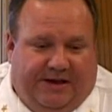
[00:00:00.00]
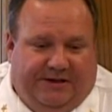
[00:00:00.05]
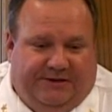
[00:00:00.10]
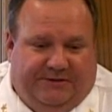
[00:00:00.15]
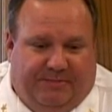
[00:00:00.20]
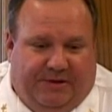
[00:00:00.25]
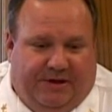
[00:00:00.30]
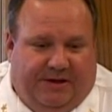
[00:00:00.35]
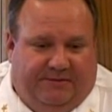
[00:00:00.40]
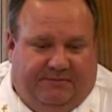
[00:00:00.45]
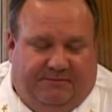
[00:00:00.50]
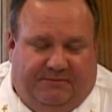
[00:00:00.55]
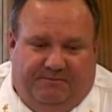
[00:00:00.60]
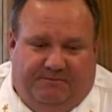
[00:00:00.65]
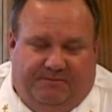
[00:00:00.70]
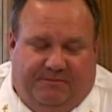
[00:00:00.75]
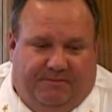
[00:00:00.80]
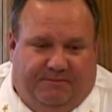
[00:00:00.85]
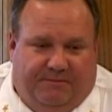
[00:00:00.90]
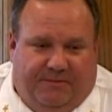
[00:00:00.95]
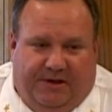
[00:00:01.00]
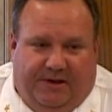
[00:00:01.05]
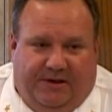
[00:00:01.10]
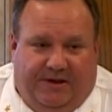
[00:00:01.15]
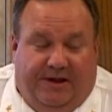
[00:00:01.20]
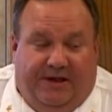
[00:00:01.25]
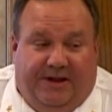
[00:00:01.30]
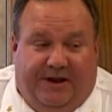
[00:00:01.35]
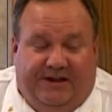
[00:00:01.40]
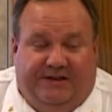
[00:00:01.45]
spent
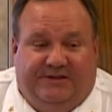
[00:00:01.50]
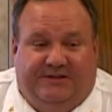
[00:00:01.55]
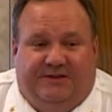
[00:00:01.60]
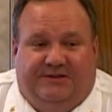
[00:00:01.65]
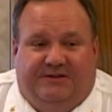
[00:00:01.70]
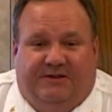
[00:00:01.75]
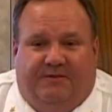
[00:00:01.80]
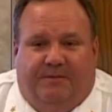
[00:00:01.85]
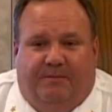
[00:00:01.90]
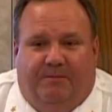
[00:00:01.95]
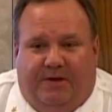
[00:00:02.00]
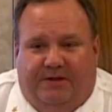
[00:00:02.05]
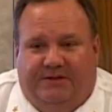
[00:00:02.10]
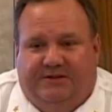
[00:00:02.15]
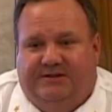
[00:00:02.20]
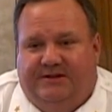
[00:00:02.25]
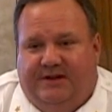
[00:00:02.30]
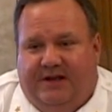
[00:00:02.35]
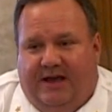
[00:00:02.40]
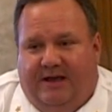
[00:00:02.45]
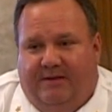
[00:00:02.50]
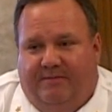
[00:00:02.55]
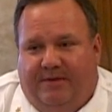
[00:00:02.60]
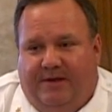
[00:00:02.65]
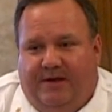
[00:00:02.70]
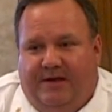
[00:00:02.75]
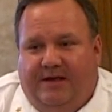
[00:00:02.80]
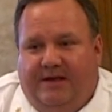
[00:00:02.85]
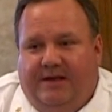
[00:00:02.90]
in excess of a month's time